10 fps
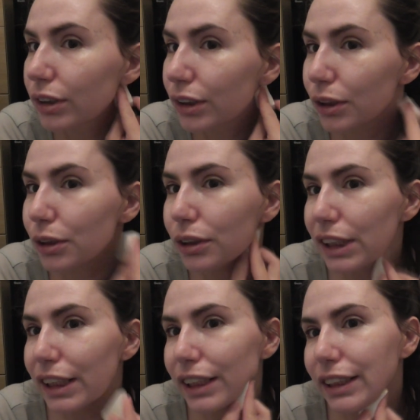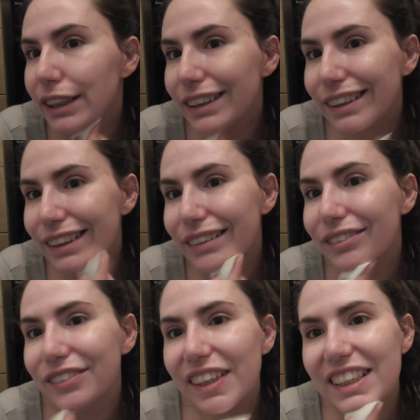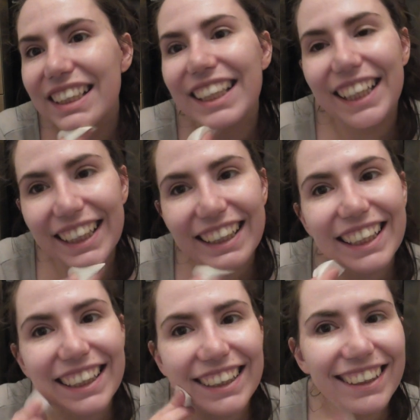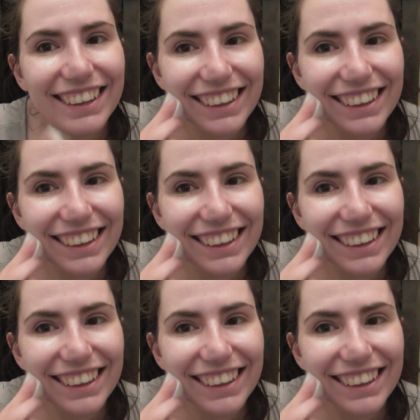Oh, there it is, the fridge kicking in.